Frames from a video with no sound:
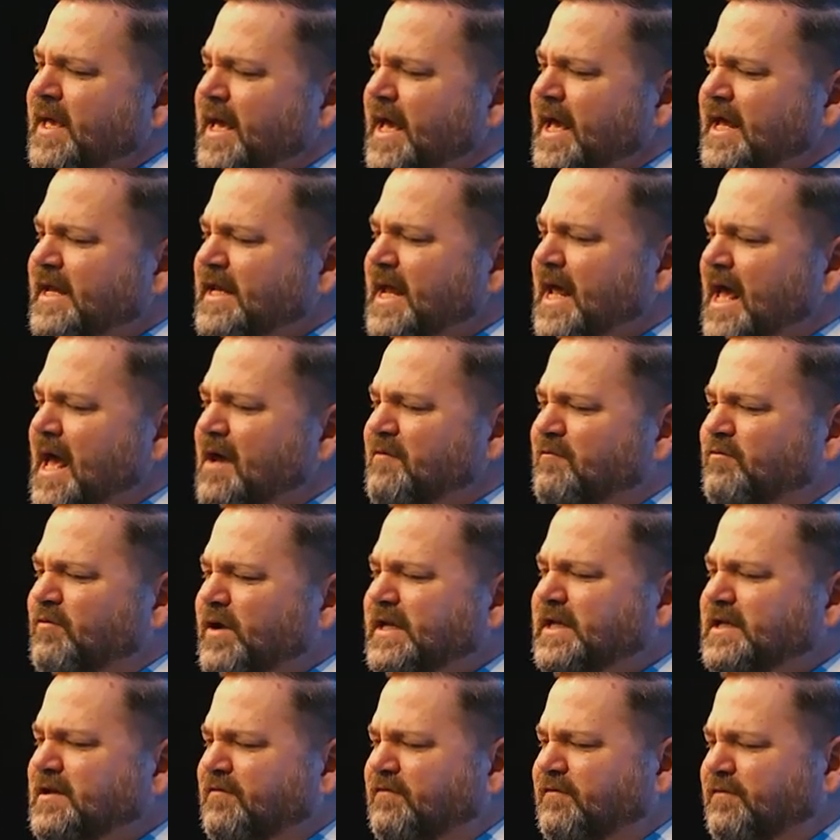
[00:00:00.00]
into every
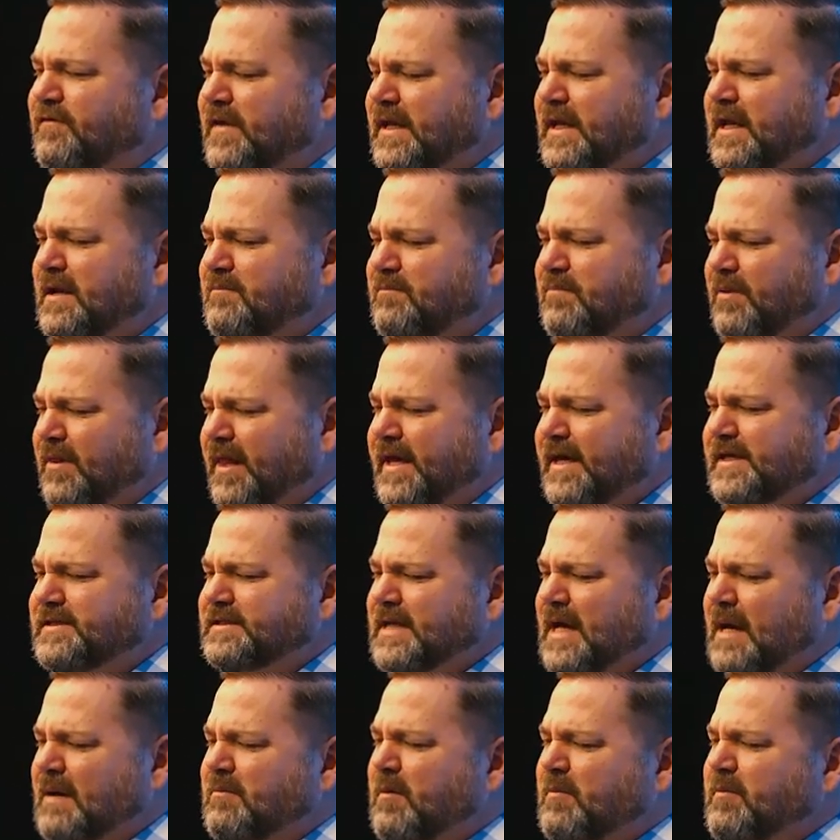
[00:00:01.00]
defeated place.
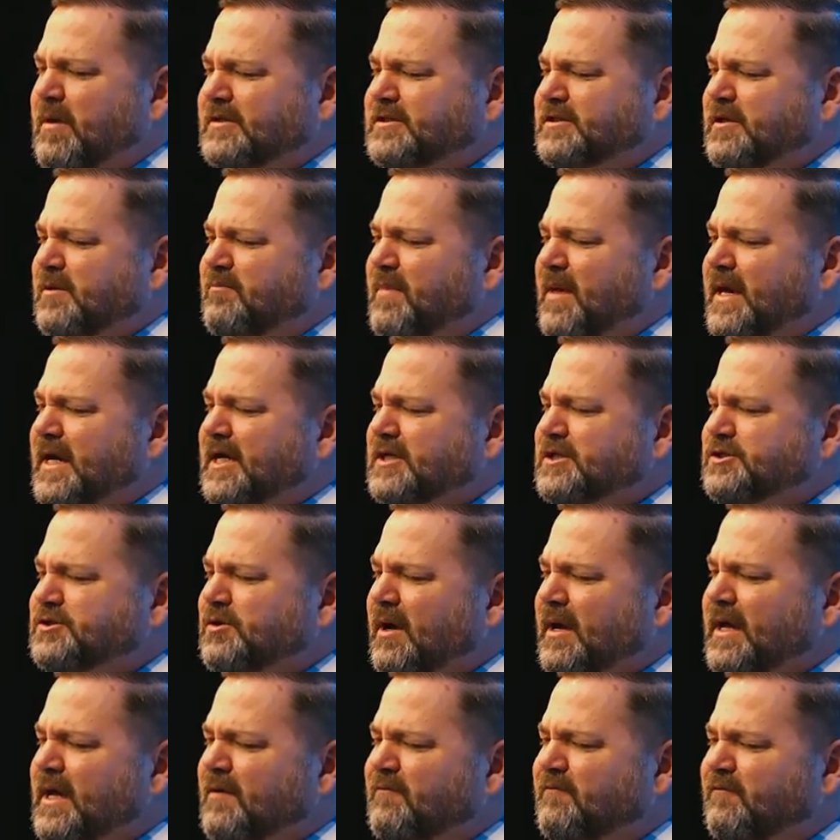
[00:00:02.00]
I'm about to make a
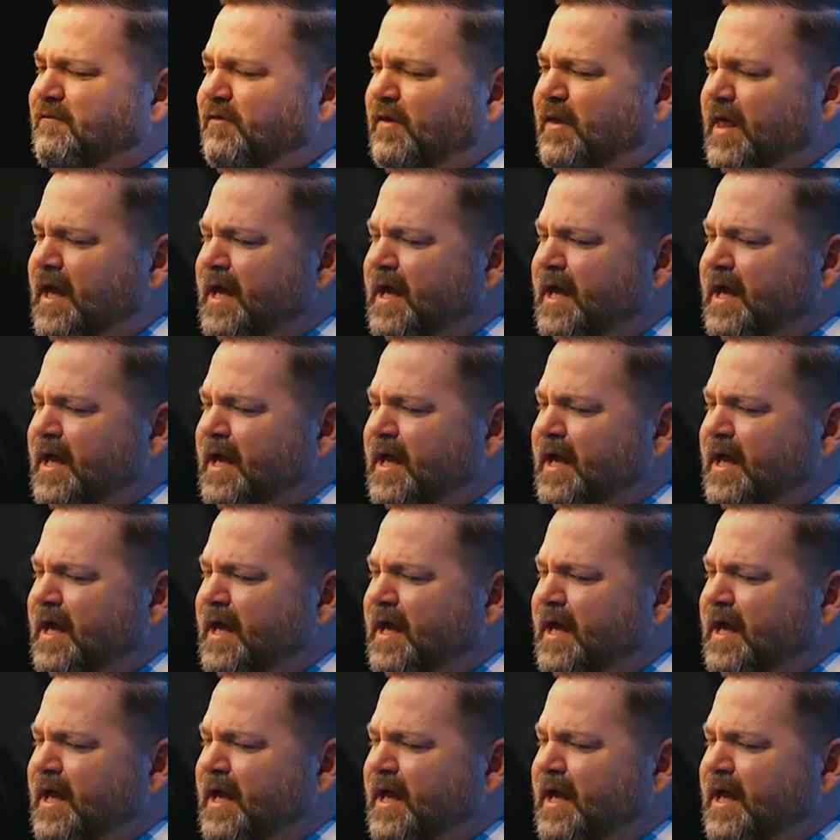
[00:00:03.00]
triumphal